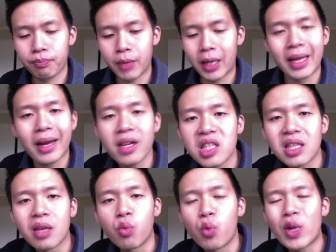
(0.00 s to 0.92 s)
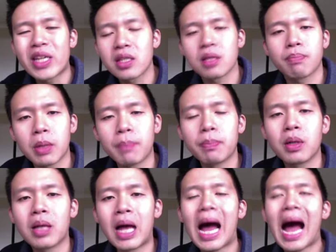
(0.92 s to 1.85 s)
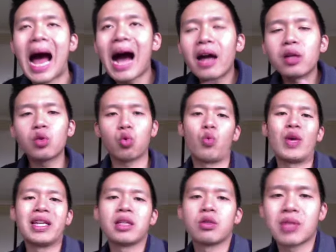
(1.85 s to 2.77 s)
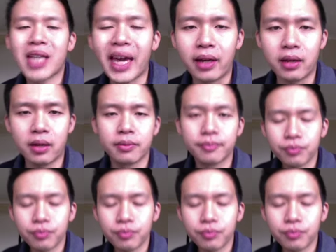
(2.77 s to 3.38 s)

and that is the risks people aren't willing to take.